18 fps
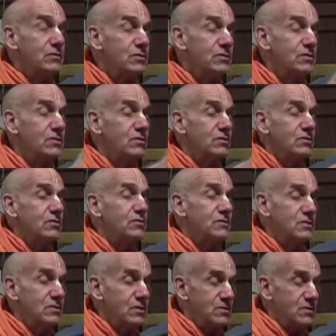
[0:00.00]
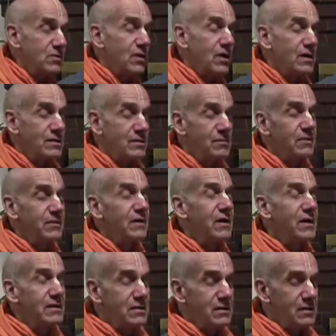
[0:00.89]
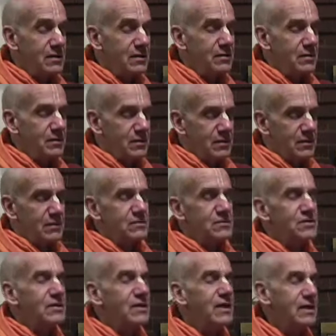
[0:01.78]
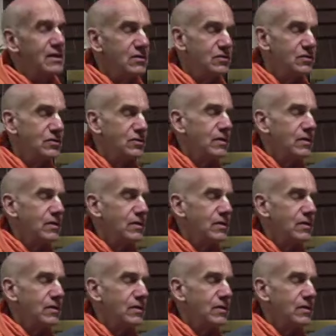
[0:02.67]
so his guru was also on the stage.